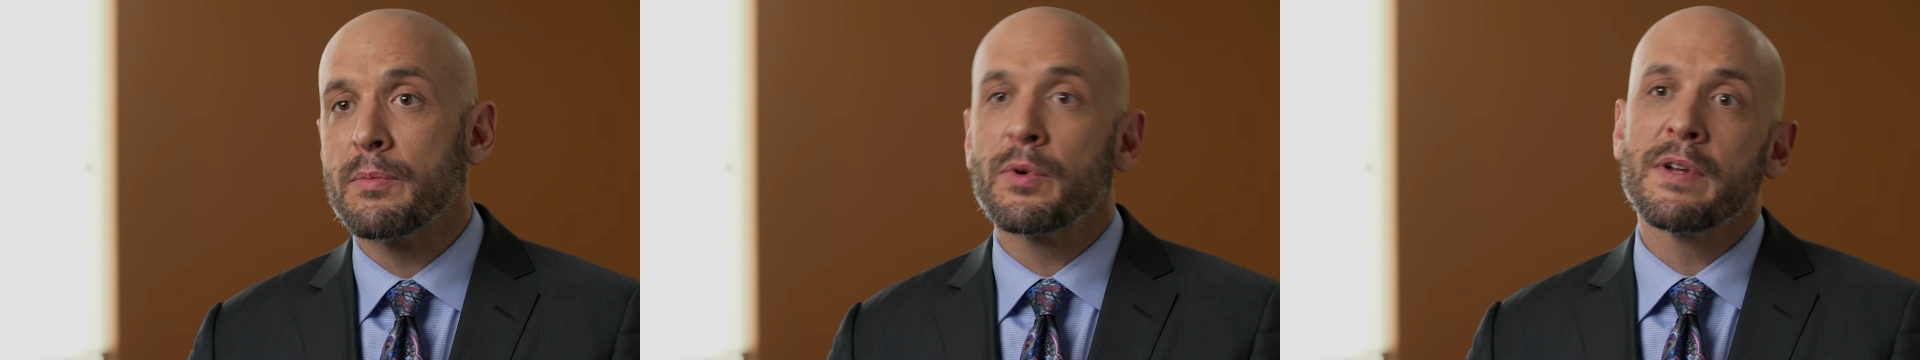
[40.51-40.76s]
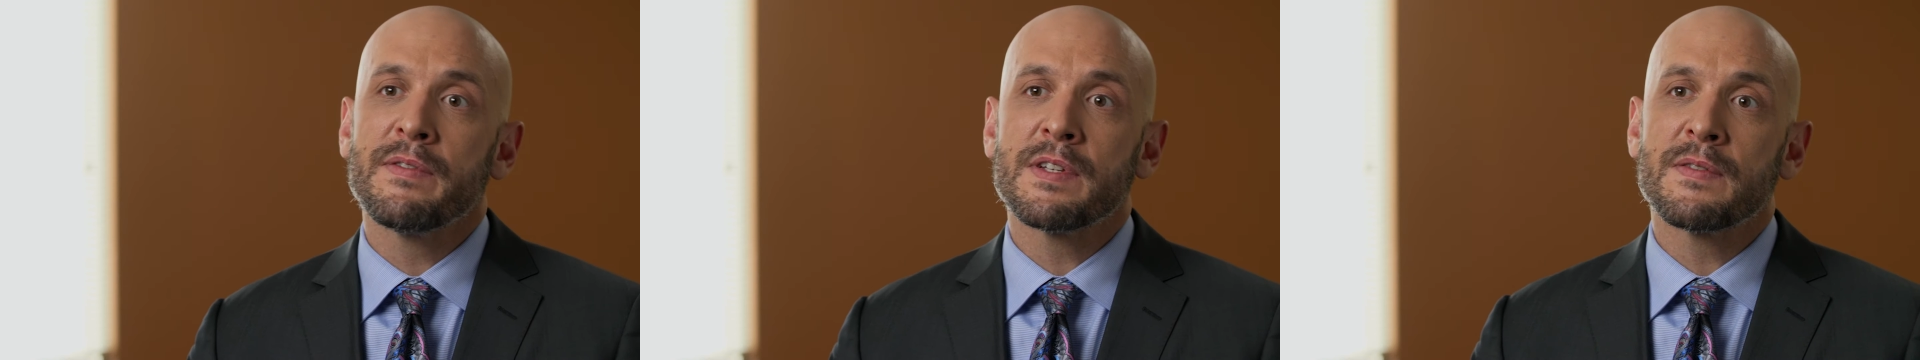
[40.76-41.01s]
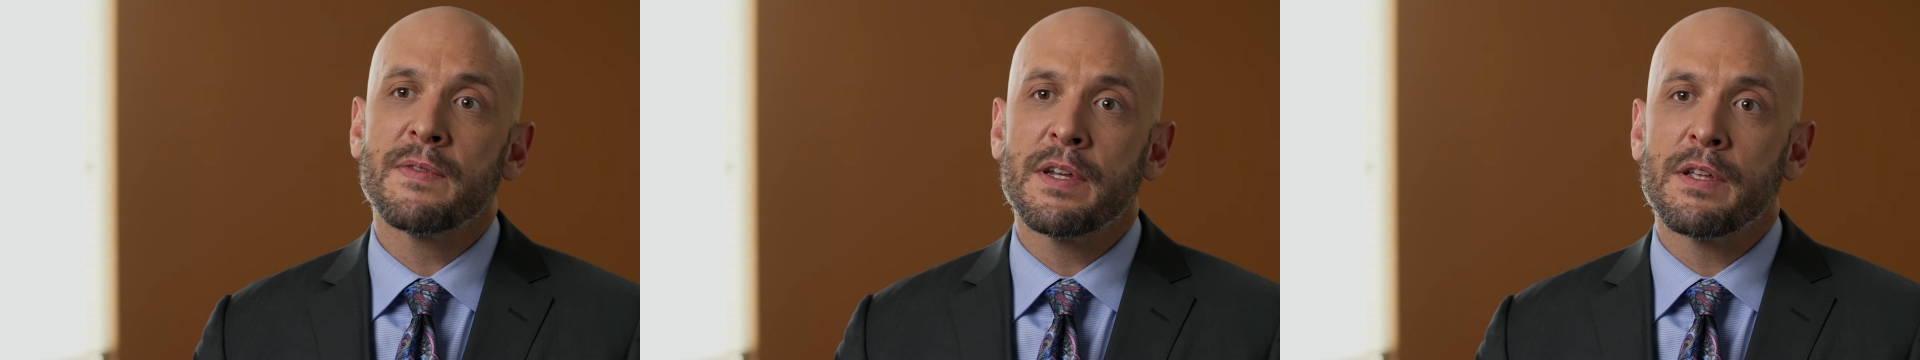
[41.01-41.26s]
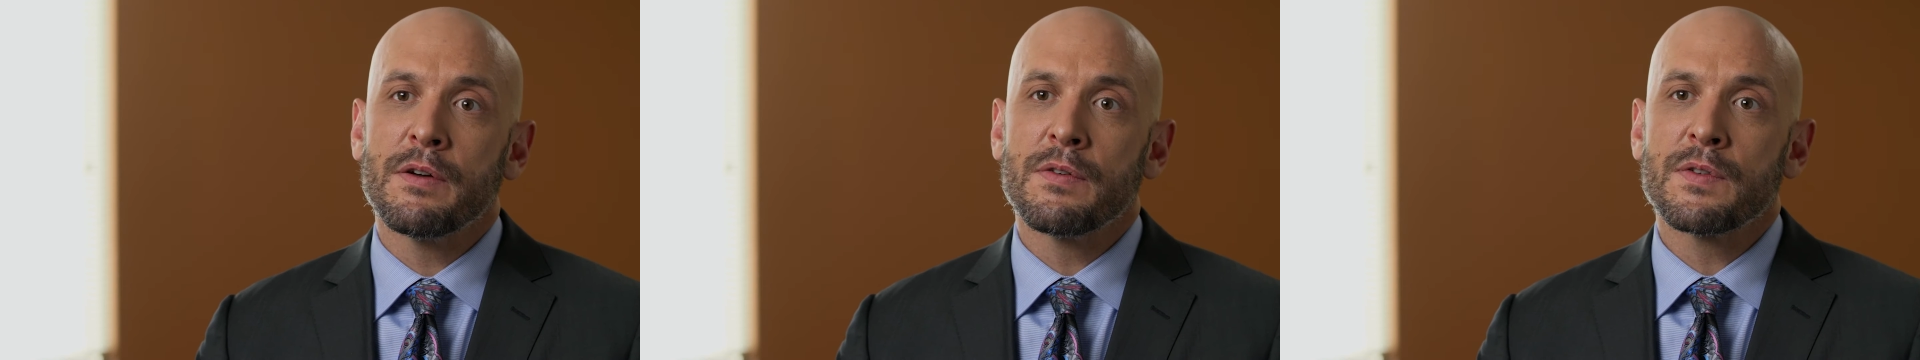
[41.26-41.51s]
previous
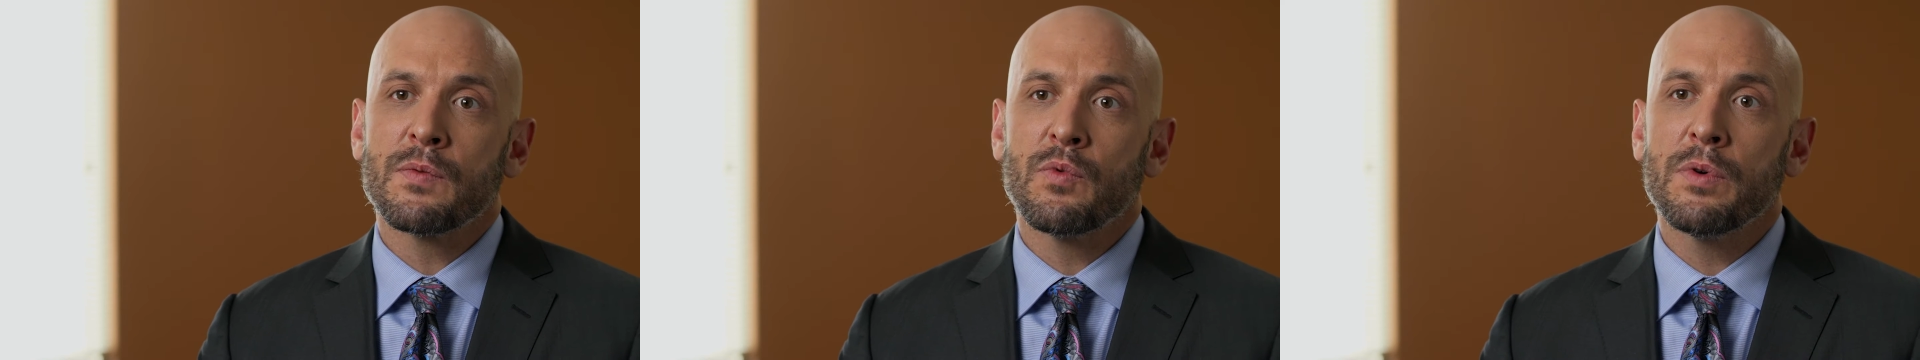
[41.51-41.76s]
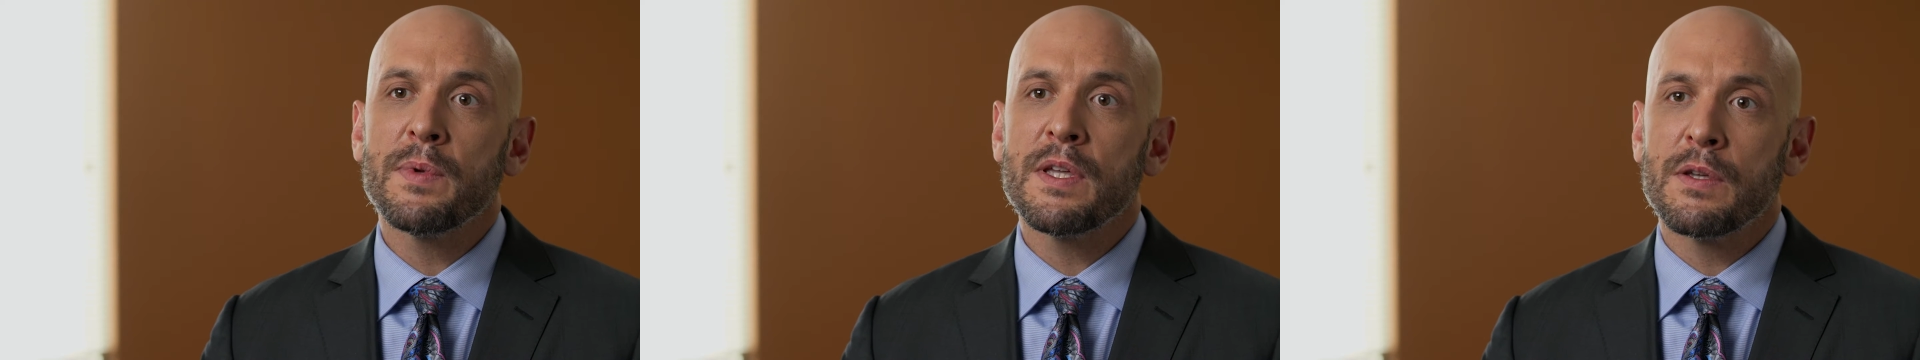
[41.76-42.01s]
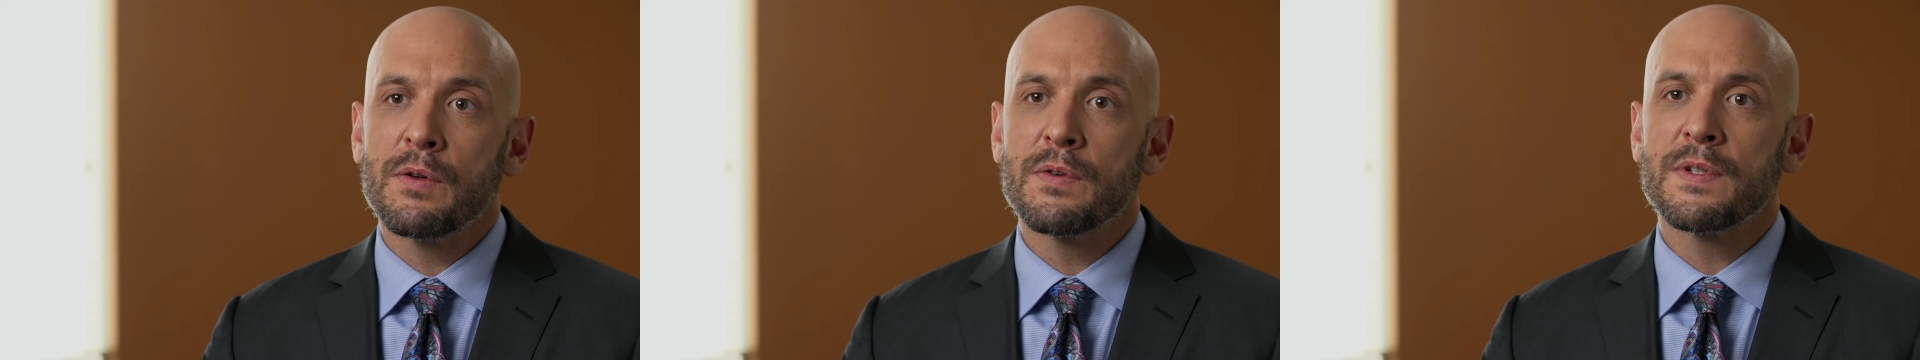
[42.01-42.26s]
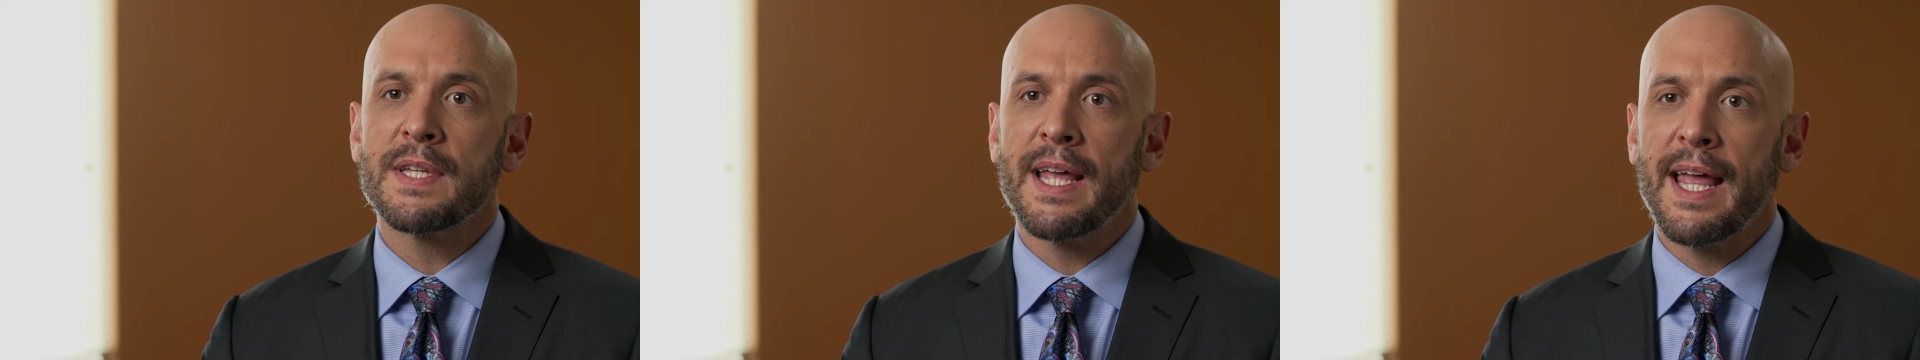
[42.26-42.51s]
videos will be
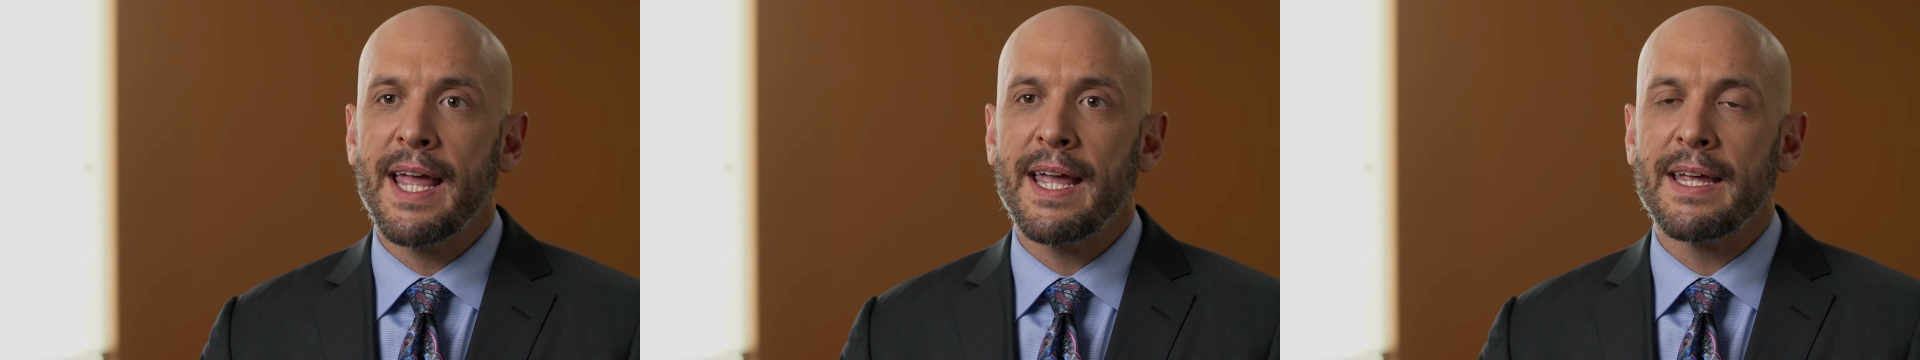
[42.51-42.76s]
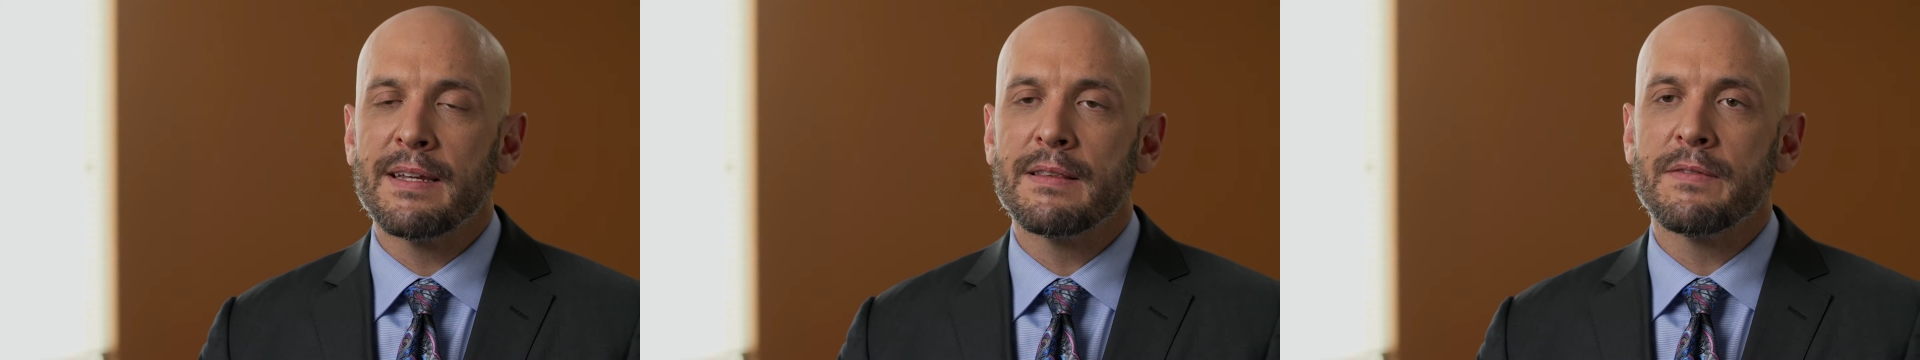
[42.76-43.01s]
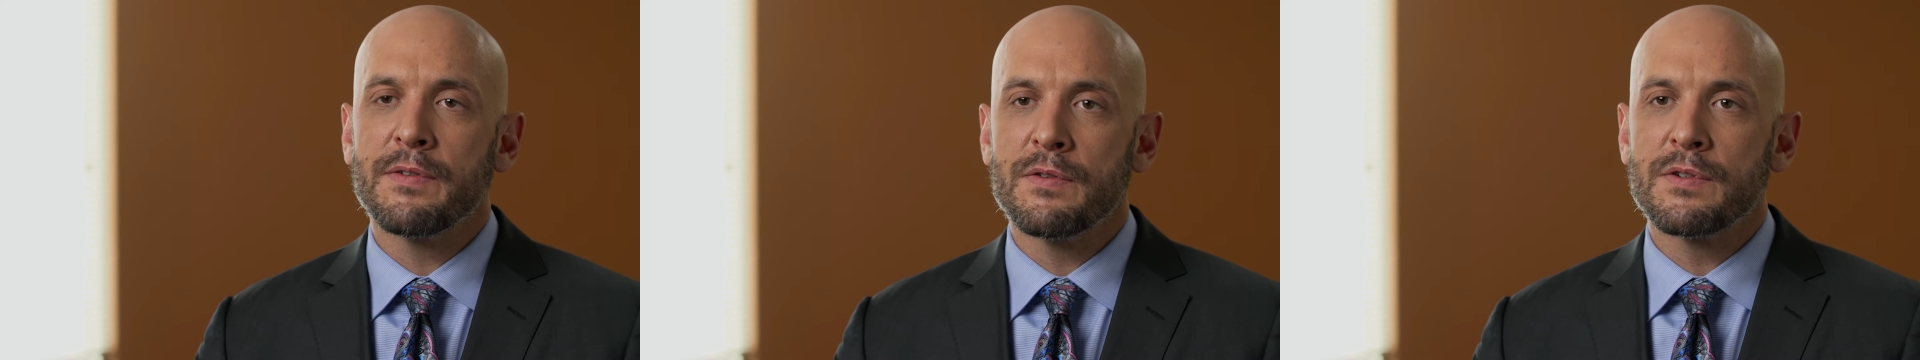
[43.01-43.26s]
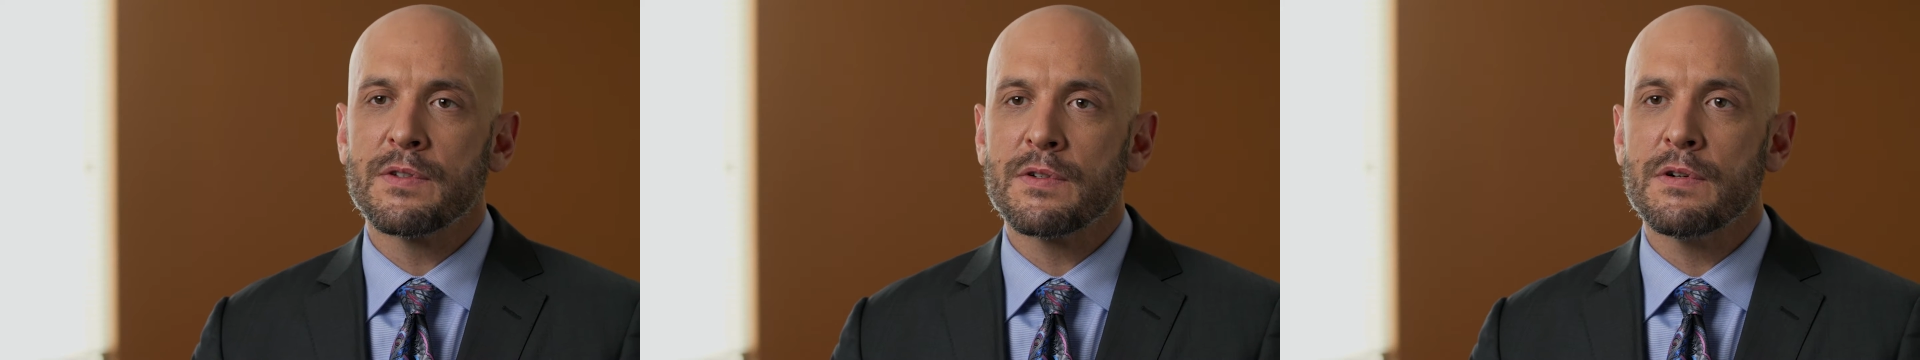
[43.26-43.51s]
used to aid in the
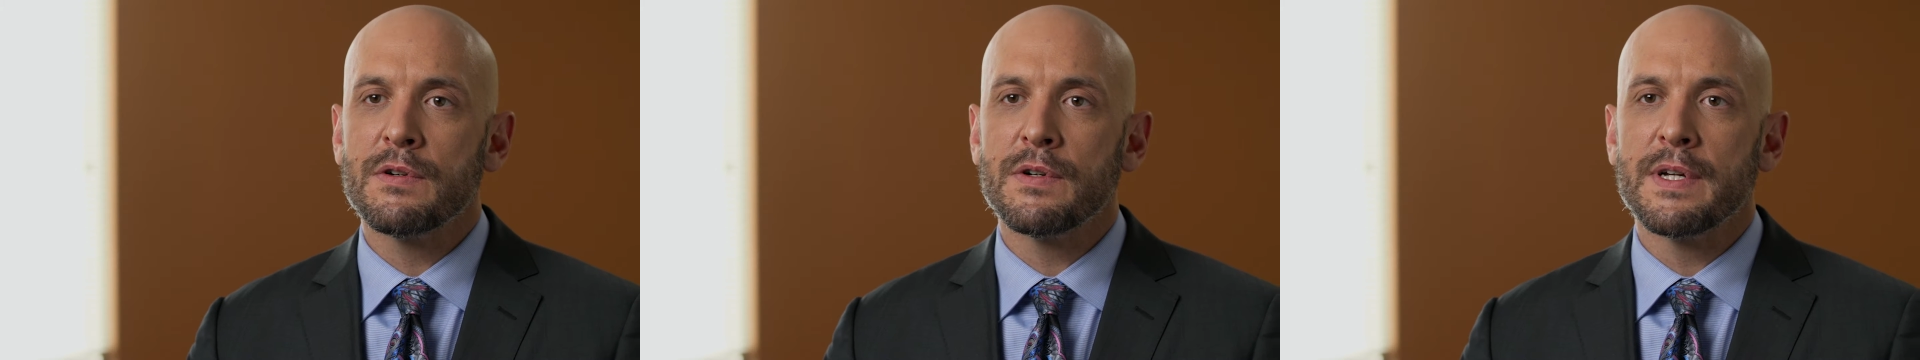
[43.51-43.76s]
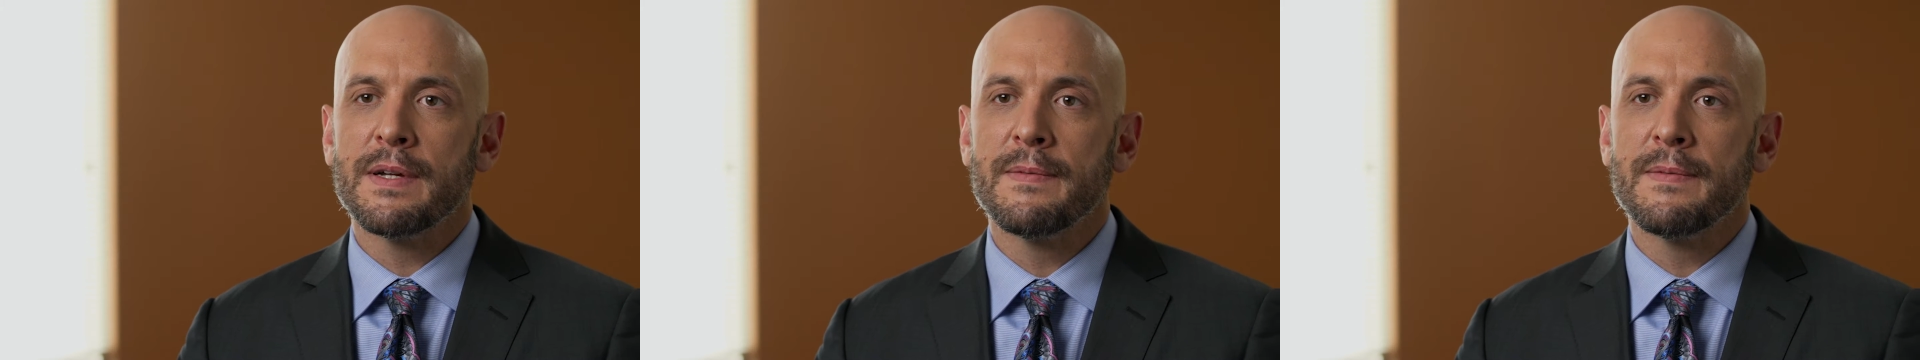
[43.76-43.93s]
fusion surgery.